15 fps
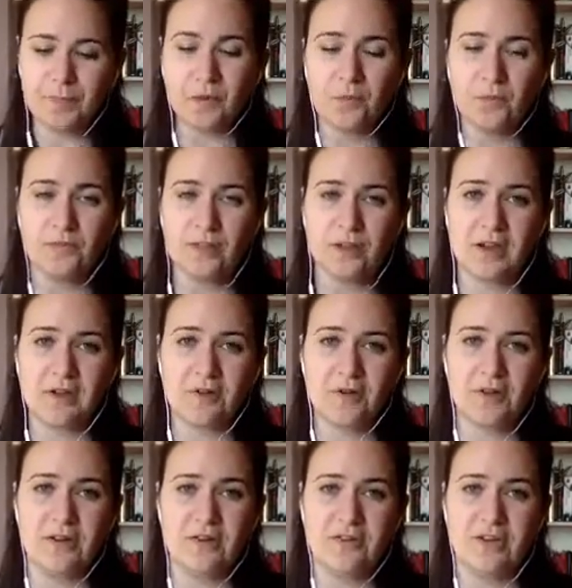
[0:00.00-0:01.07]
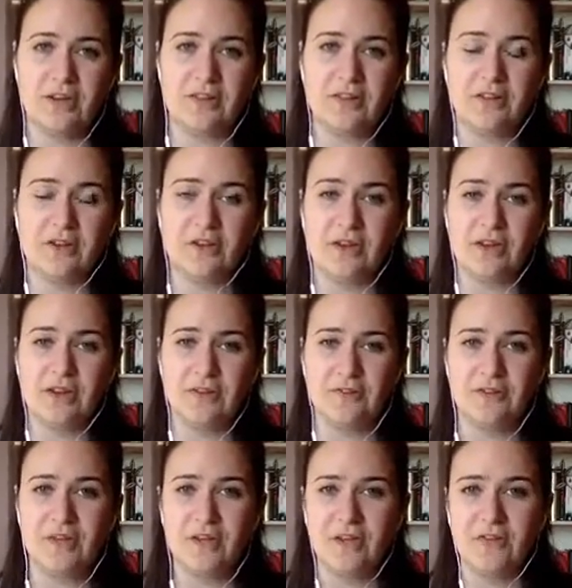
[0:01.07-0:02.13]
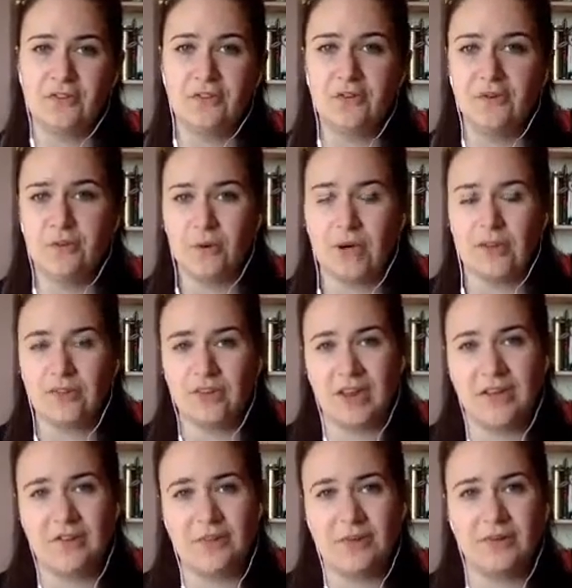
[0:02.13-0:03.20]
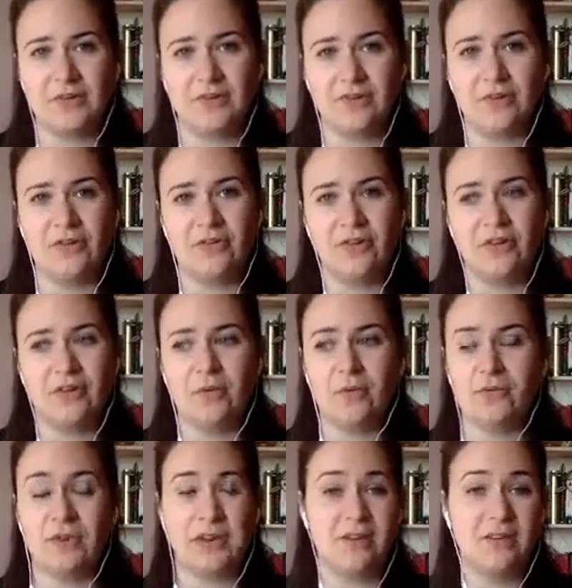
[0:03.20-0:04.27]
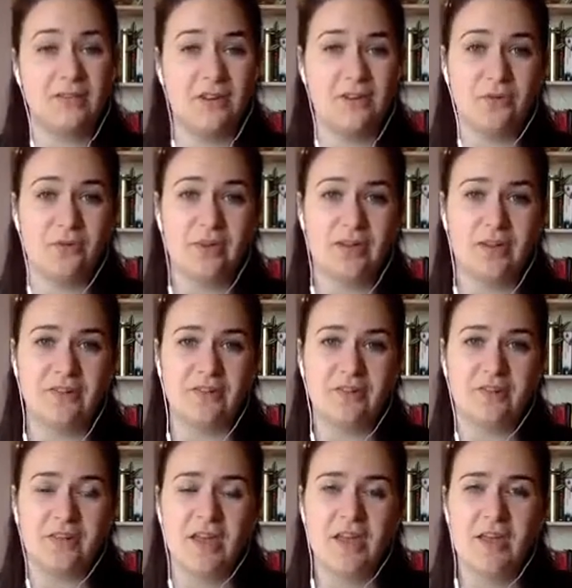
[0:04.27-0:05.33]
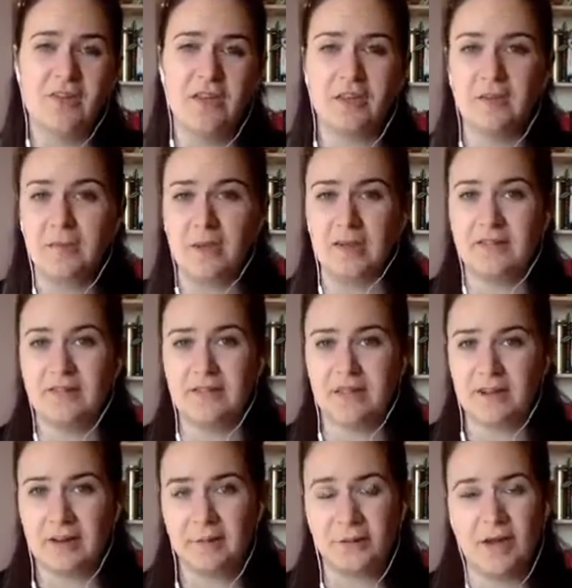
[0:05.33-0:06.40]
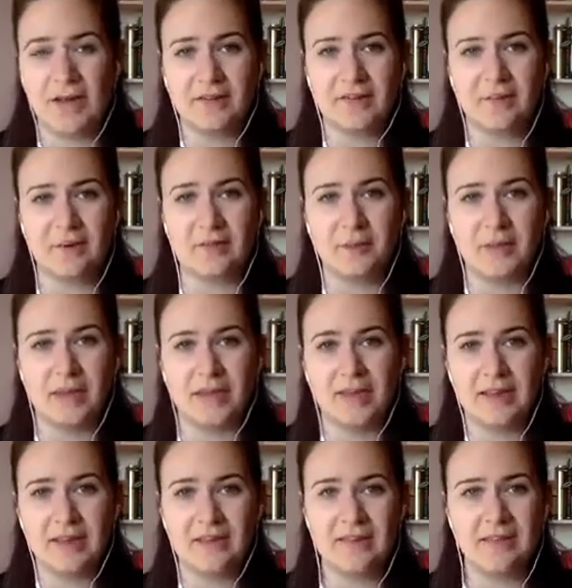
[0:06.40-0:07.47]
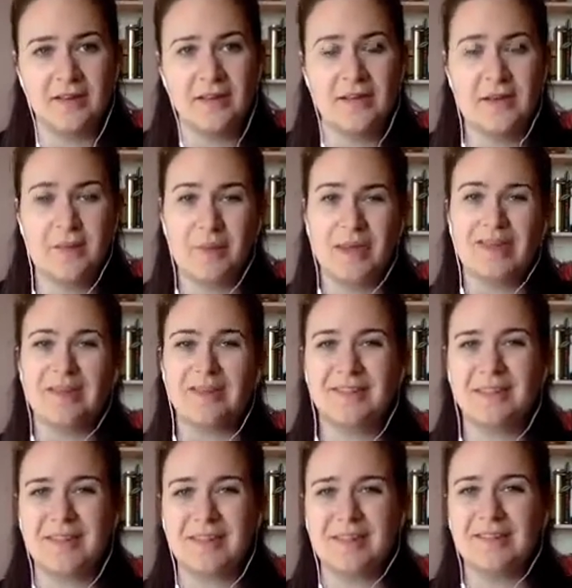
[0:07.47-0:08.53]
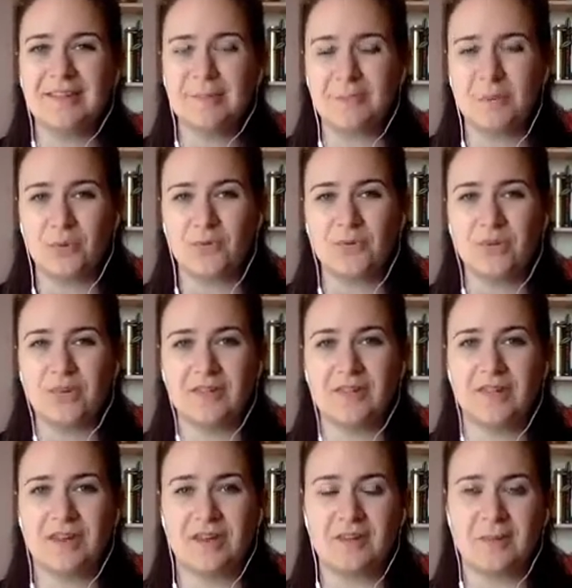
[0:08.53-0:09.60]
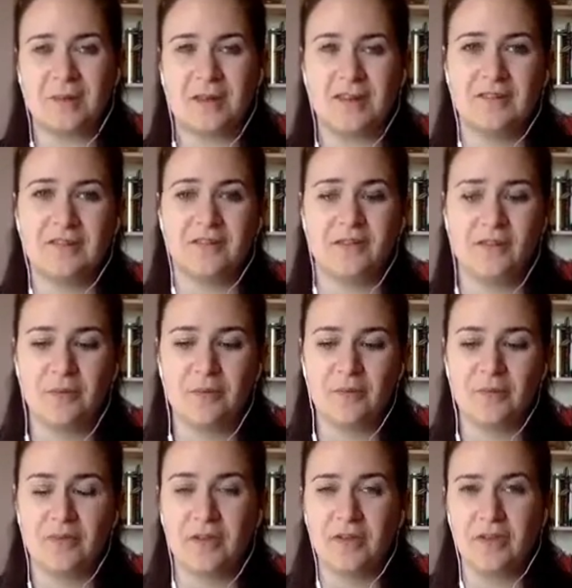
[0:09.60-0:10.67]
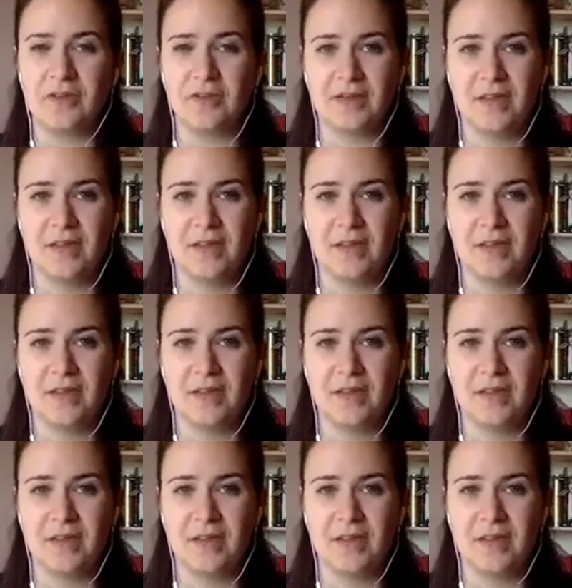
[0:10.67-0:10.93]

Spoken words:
We've then included a sheet that you can give to your educational institution or to individual teachers that explains exactly what Axial SpA is. But as I said, it is important to then explain to them that